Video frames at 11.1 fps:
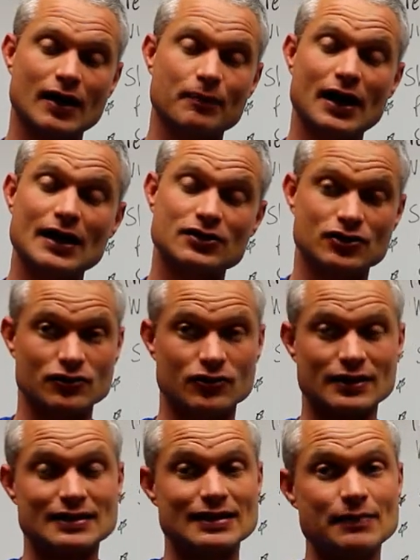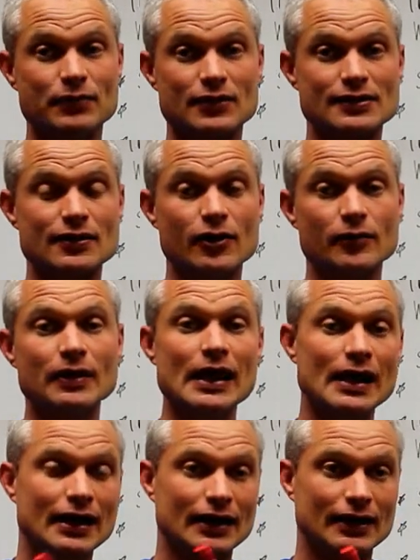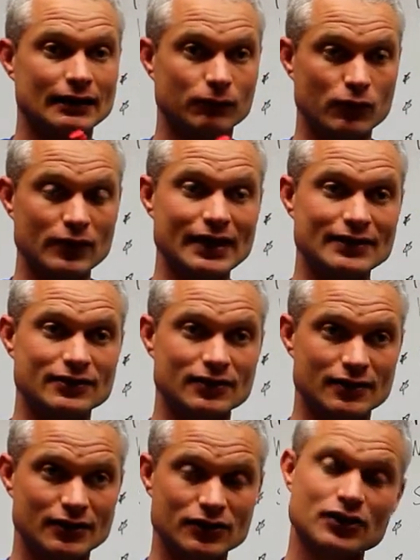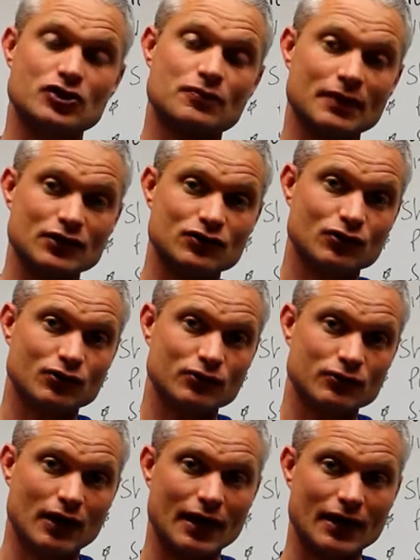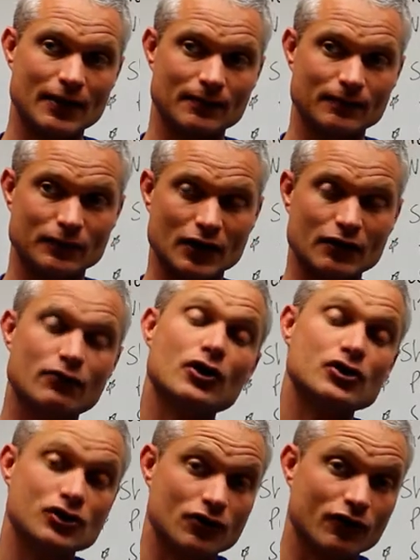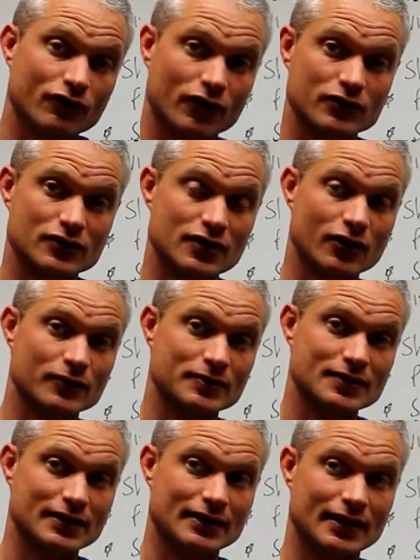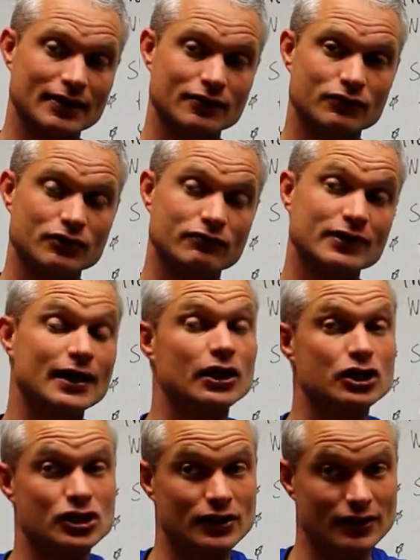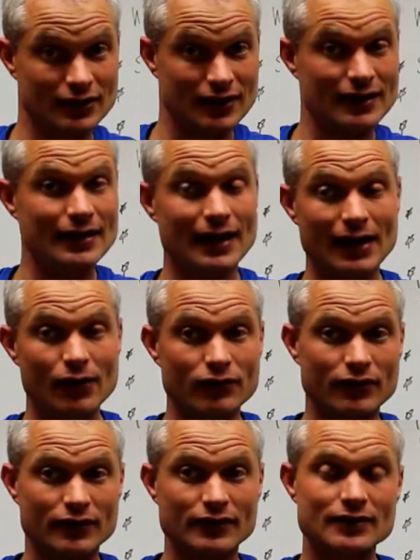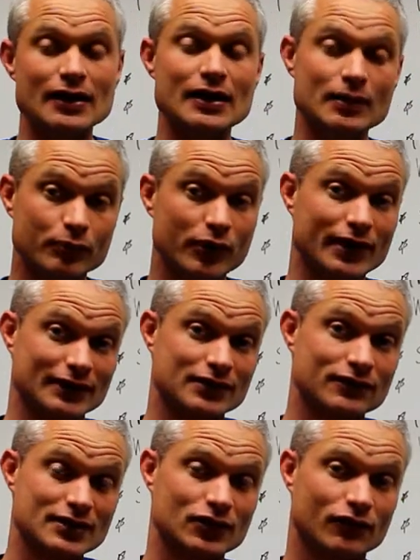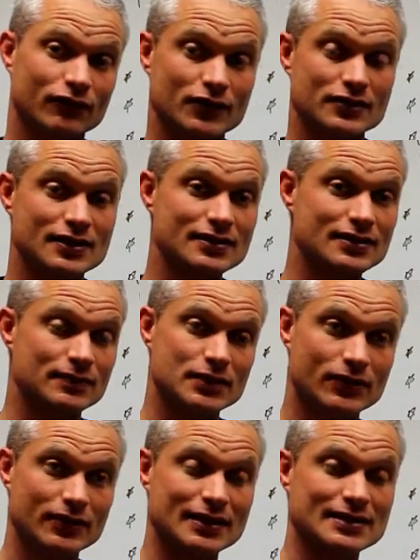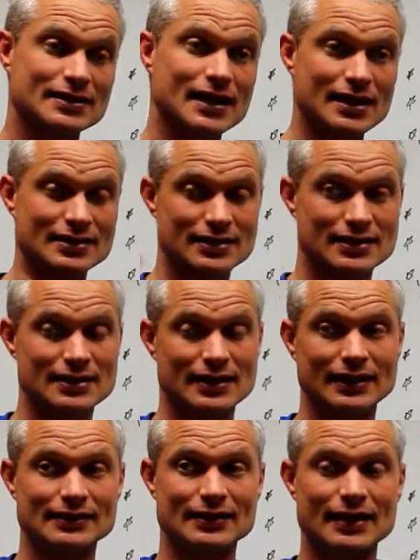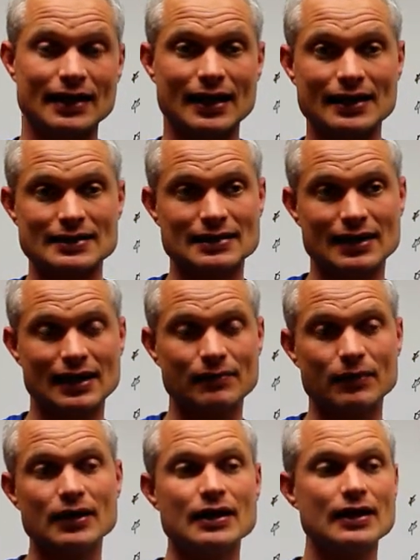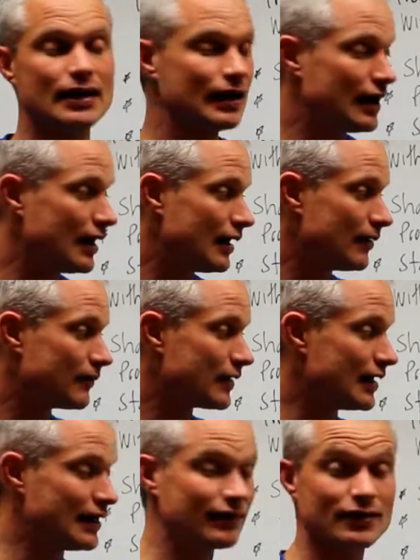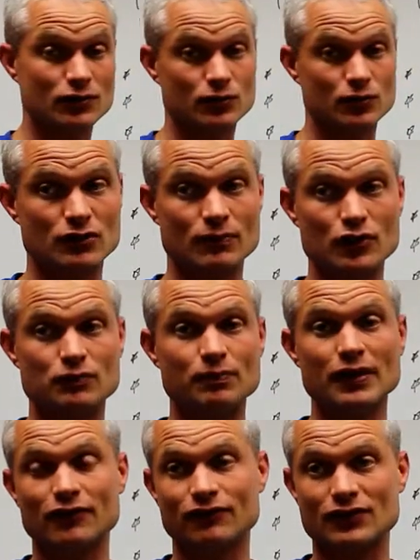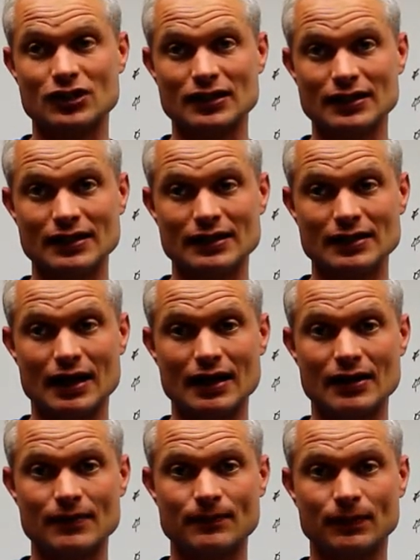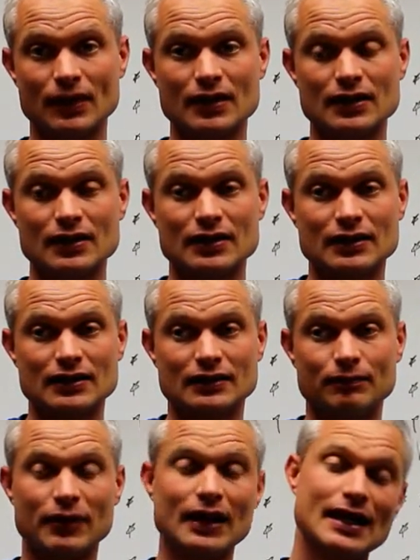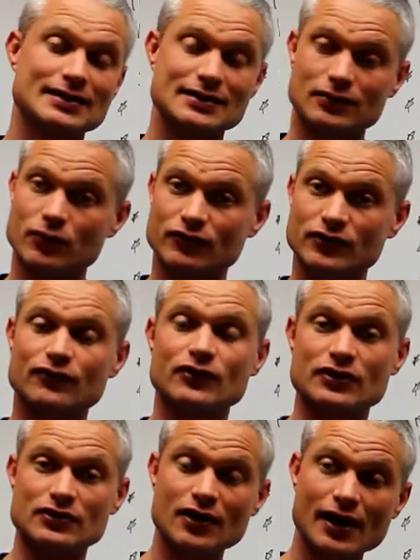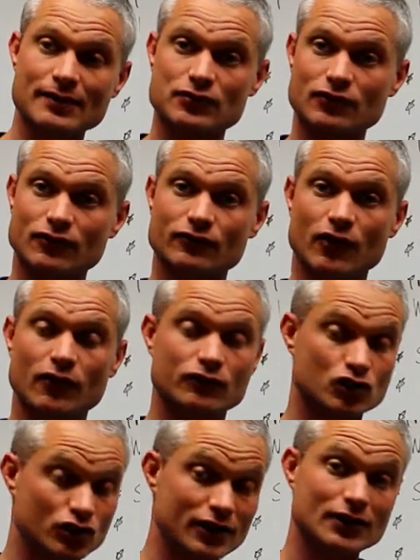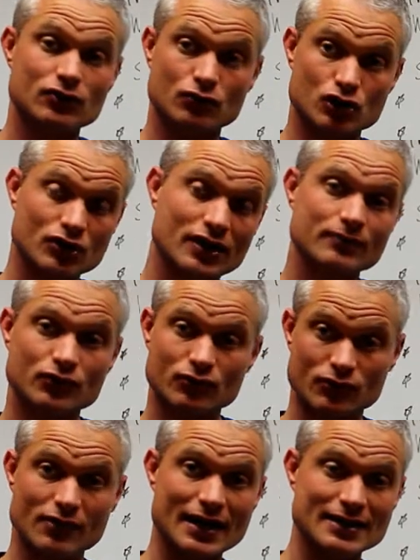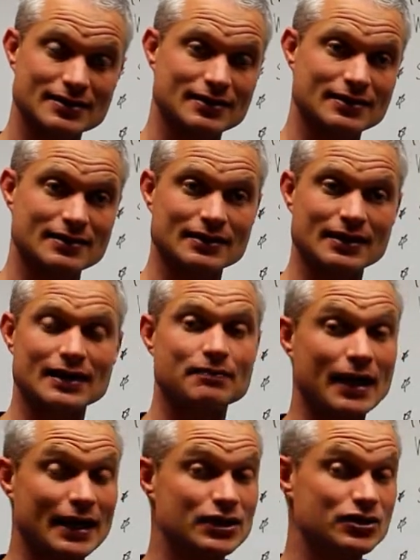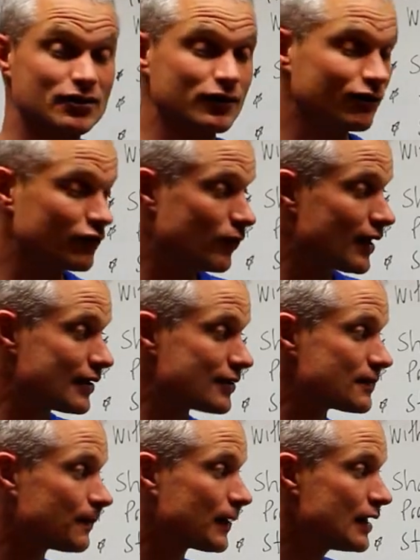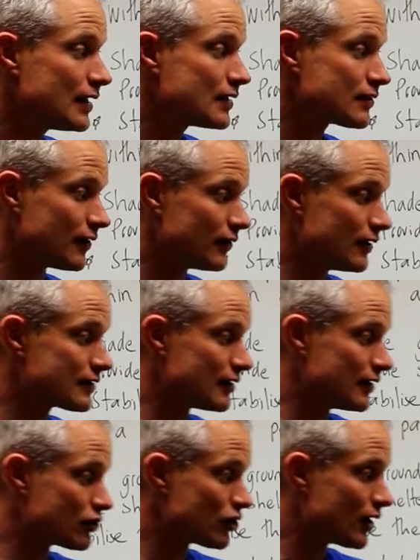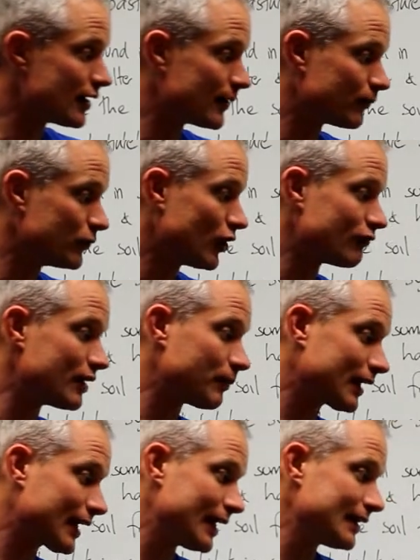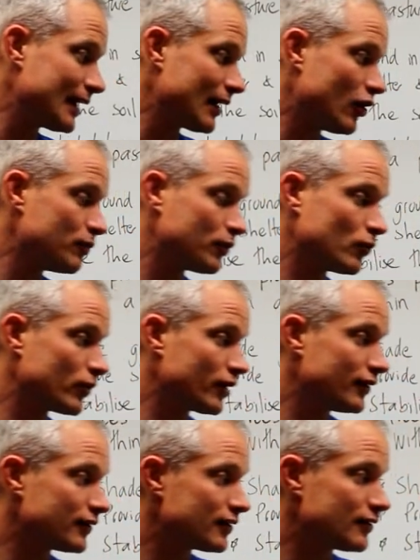pastures on a steeper slope will lead to the detrimental erosion of those slopes and the reduction in the health and productivity of those systems. So we can start to select in our landscape the areas are most beneficially planted with different types of trees or shrubs or grasses and managed in different ways. So it's trying to replicate that open woodland